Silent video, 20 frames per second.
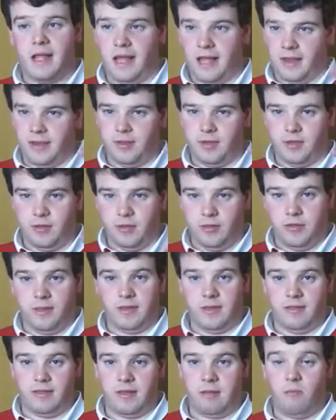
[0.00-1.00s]
And you
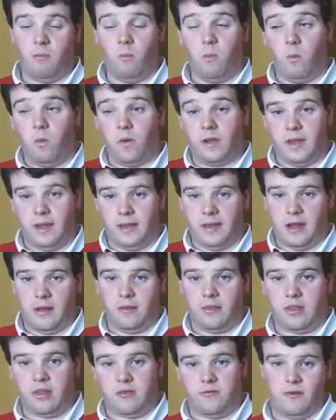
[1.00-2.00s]
see them walking down
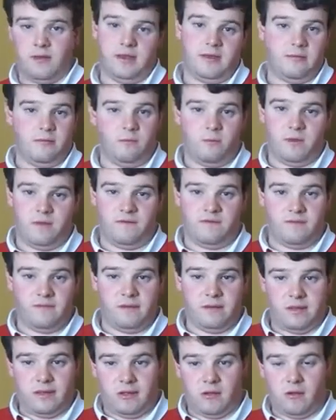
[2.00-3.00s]
the street with
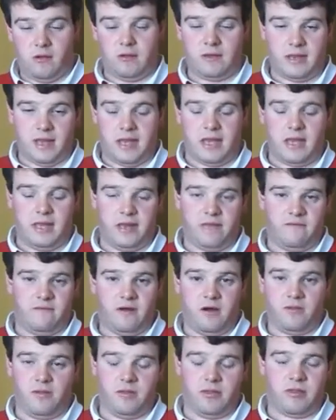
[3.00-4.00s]
taking his
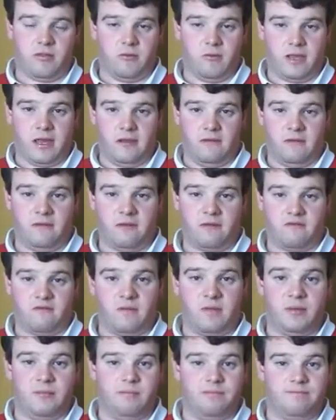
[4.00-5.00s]
father's suitcase
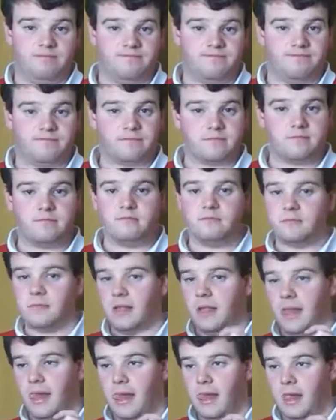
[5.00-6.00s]
from him.
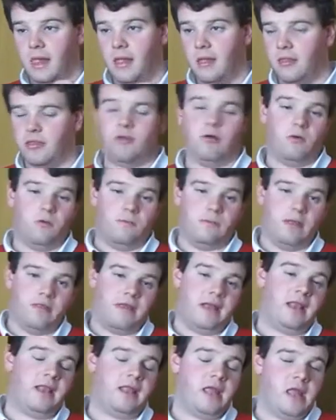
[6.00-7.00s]
So,
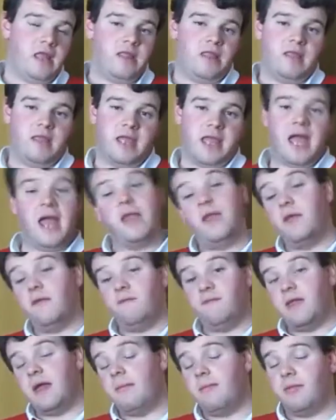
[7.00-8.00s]
that is the end
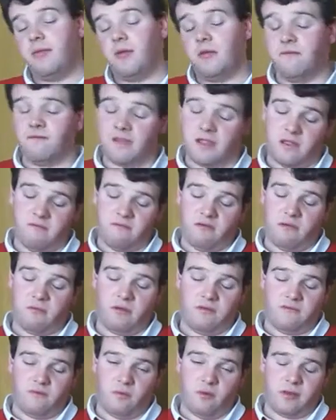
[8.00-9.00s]
of the episode. Thank you very much
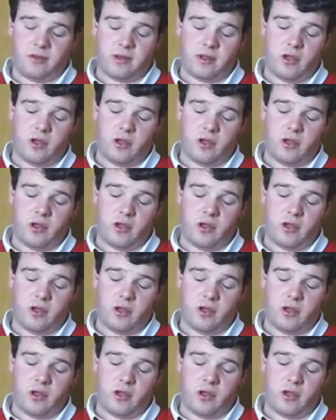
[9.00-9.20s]
for watching.